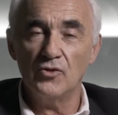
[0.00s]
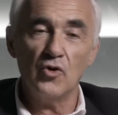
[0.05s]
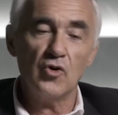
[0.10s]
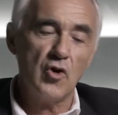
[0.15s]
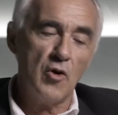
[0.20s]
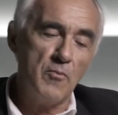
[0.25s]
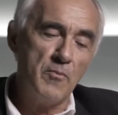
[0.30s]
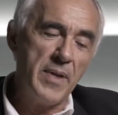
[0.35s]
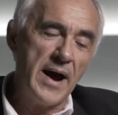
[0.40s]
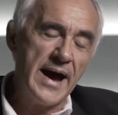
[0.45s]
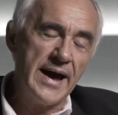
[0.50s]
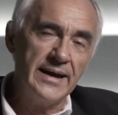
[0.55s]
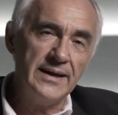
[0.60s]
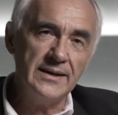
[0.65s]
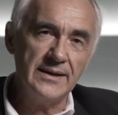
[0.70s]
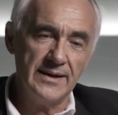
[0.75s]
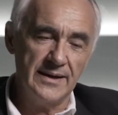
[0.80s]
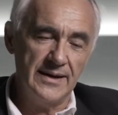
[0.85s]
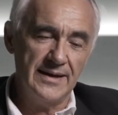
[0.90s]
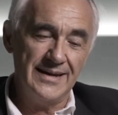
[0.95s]
to
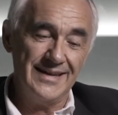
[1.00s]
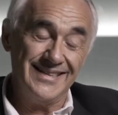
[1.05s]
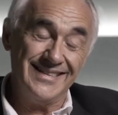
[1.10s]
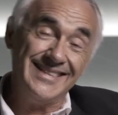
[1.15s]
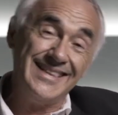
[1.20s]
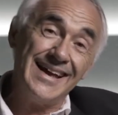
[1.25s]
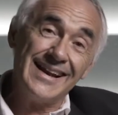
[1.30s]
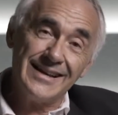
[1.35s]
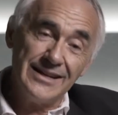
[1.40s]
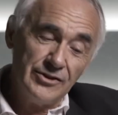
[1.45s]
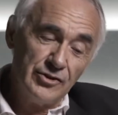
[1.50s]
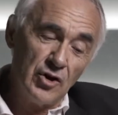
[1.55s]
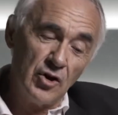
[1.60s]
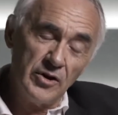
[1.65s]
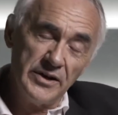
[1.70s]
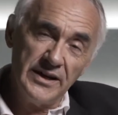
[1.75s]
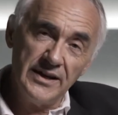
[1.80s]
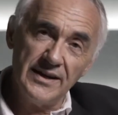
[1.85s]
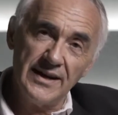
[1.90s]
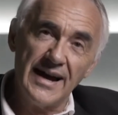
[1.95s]
combine
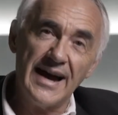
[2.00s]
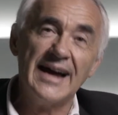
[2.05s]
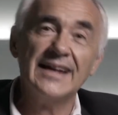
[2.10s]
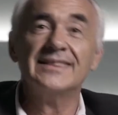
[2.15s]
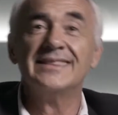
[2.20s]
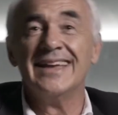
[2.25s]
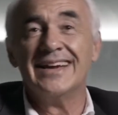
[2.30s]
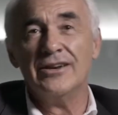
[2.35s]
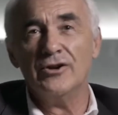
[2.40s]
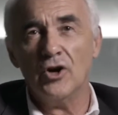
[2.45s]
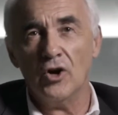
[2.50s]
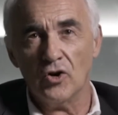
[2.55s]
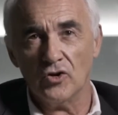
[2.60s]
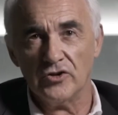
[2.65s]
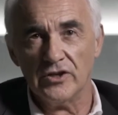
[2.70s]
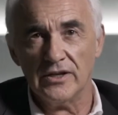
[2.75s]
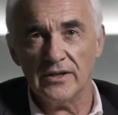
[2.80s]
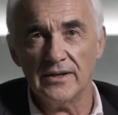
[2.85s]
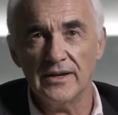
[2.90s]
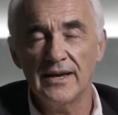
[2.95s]
territory and
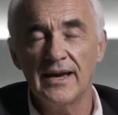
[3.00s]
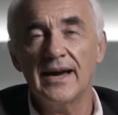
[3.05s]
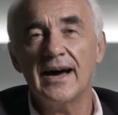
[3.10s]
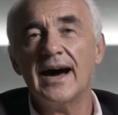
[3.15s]
technology.